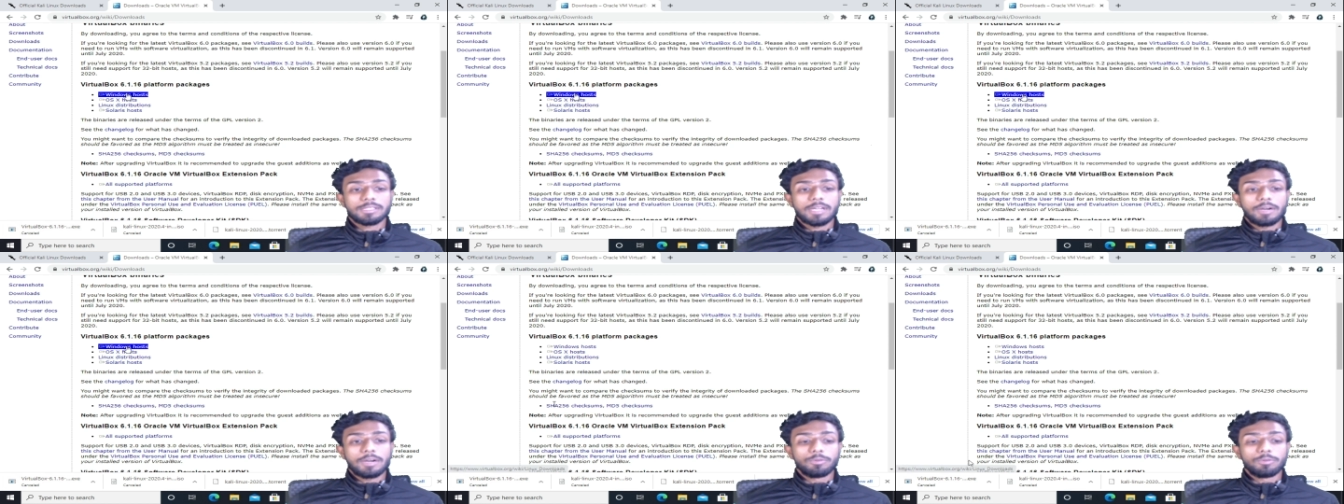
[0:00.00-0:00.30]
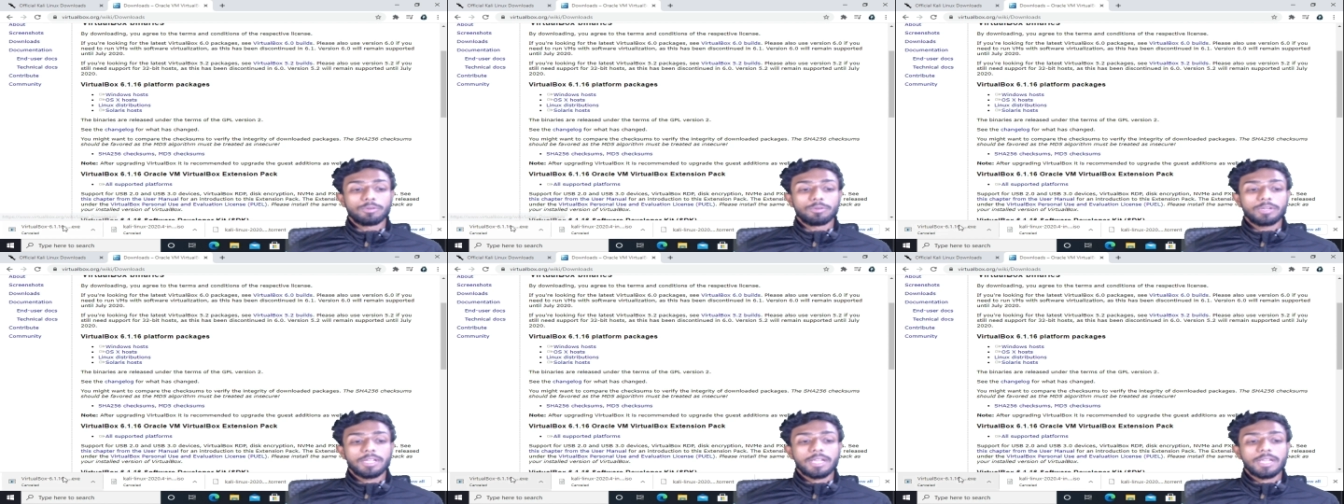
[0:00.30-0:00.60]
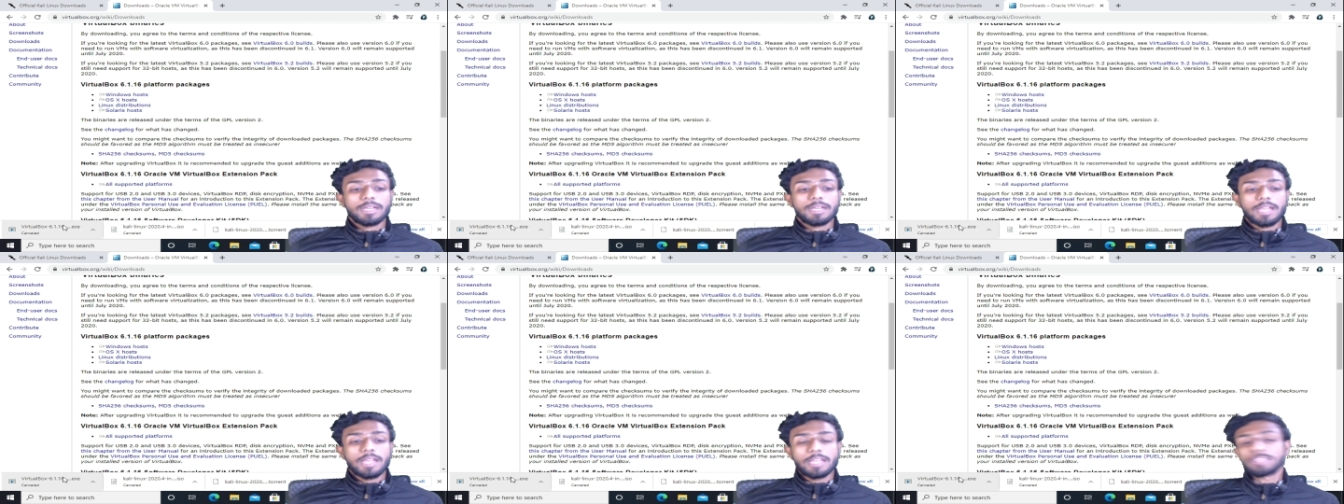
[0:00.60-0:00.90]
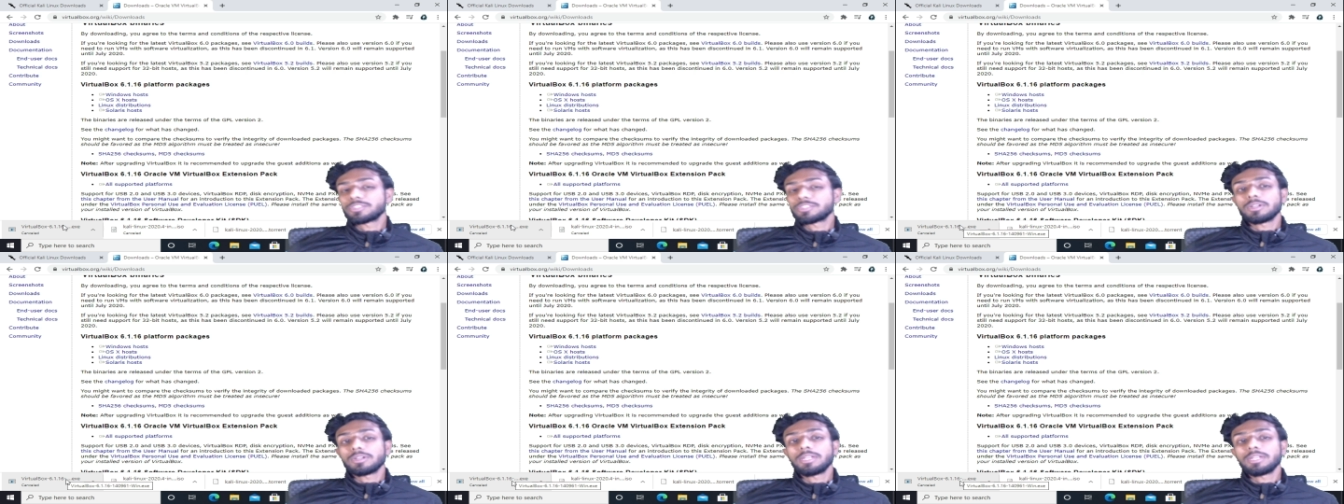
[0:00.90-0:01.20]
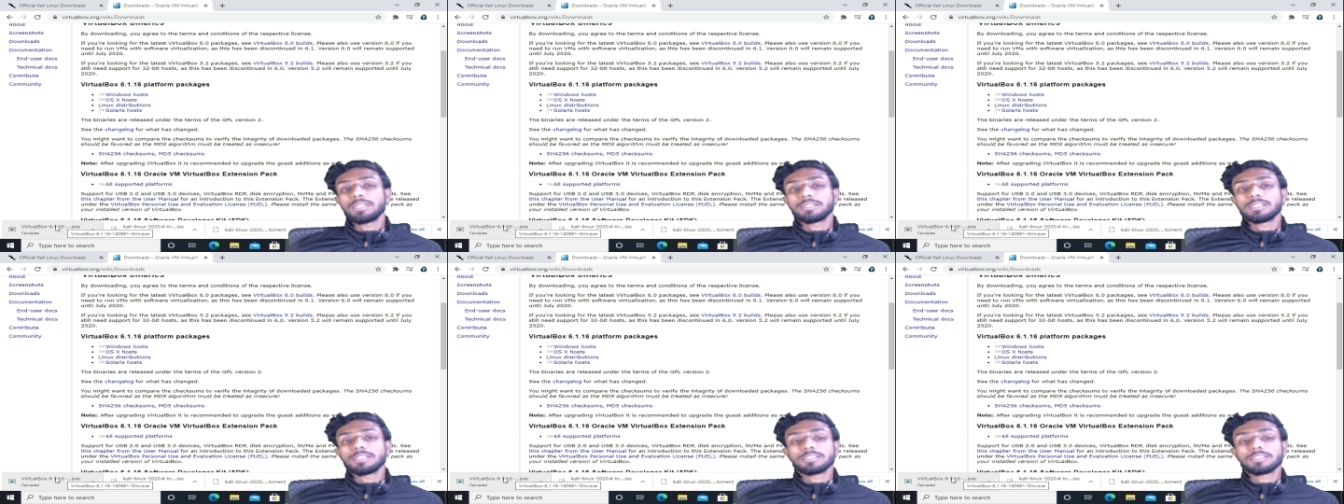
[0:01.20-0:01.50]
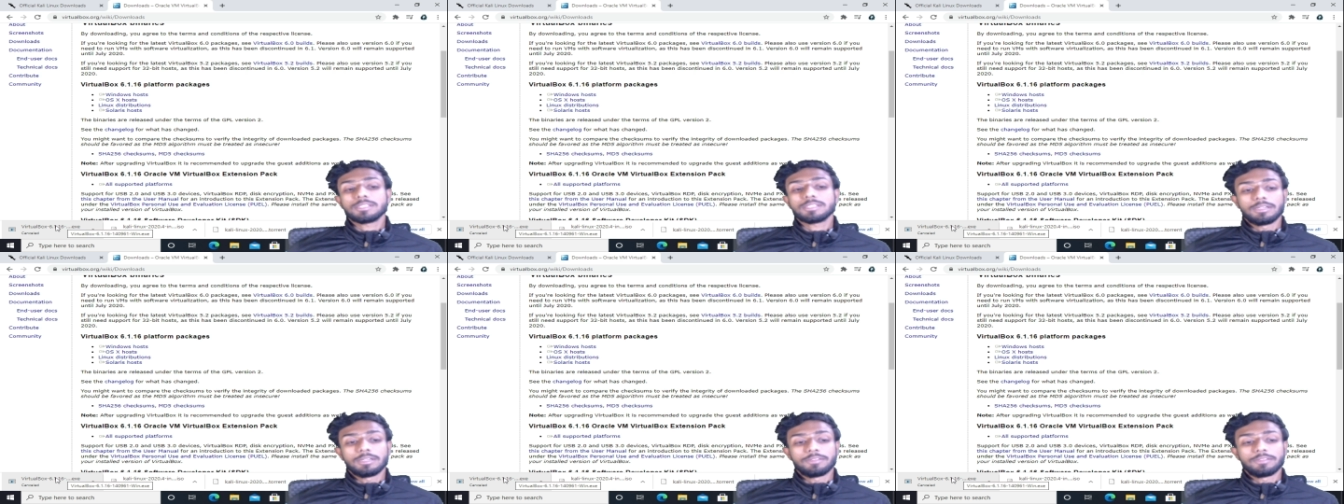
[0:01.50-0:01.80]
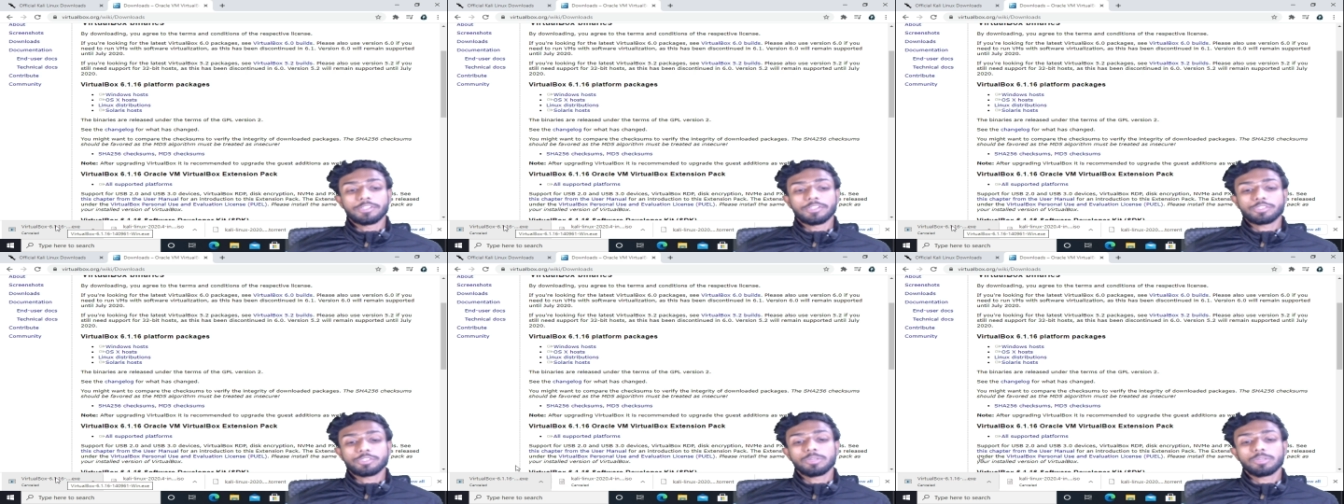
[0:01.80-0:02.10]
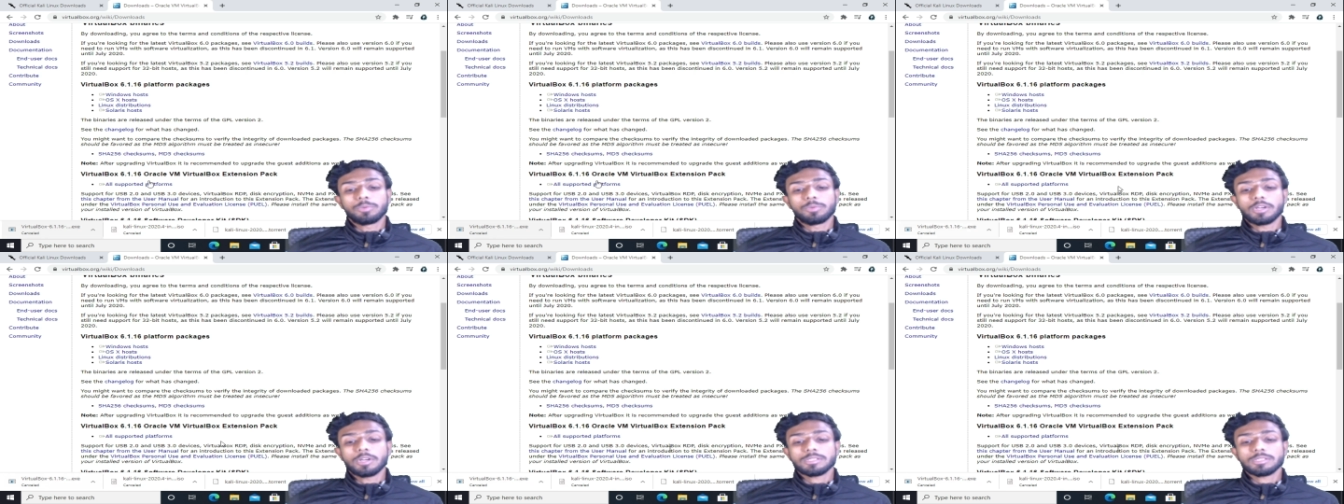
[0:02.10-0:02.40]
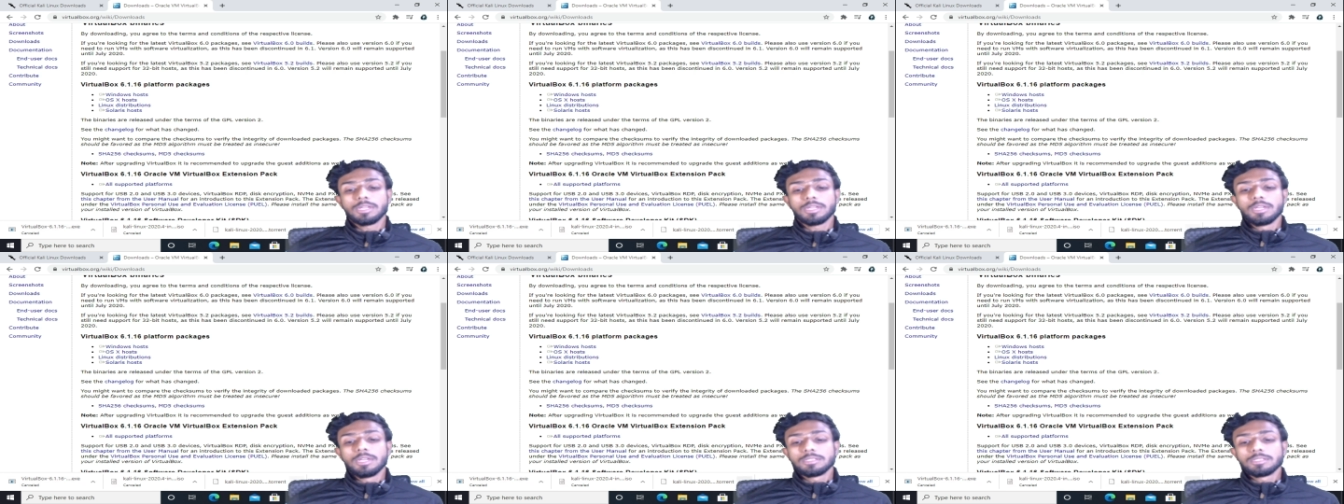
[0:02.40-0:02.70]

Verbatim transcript: downloading and installing this uh, virtualbox